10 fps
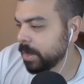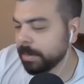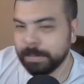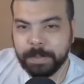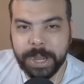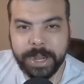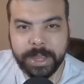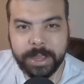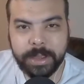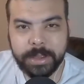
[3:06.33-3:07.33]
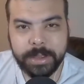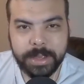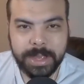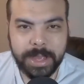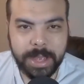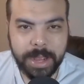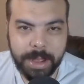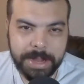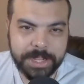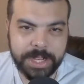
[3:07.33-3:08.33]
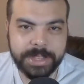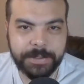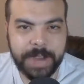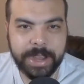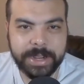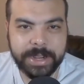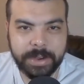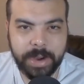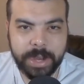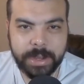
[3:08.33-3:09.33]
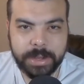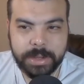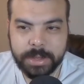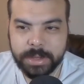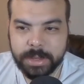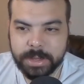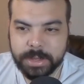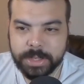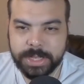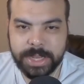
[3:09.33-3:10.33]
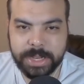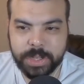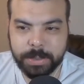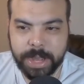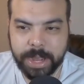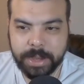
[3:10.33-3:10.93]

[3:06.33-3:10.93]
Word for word: Bunny. I mean, she's a five out of ten, right? She's not too bad.